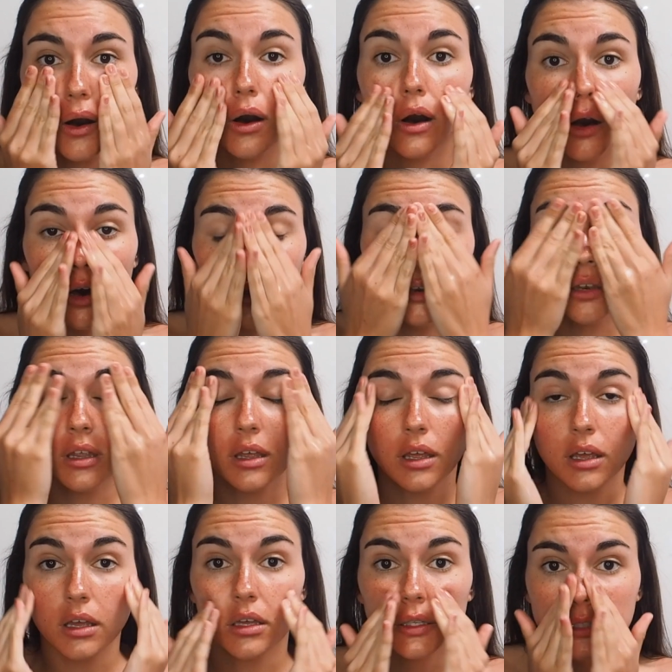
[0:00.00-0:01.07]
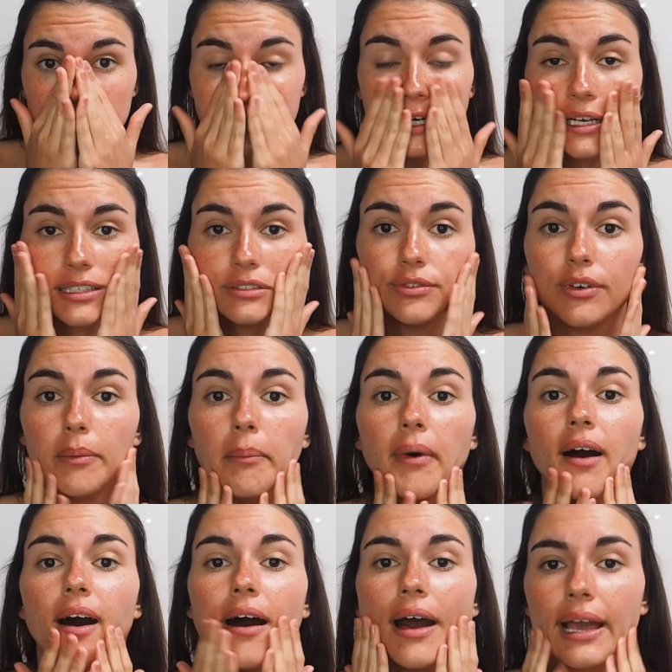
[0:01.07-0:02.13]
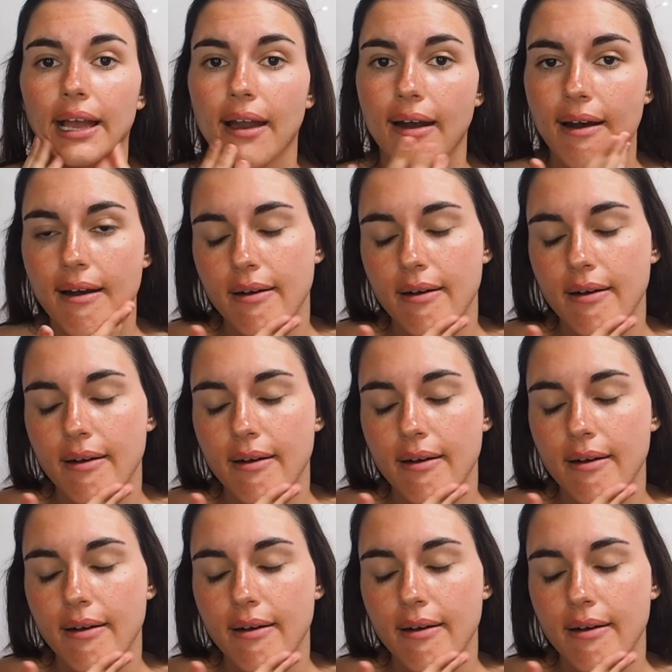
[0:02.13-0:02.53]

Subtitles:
on just for my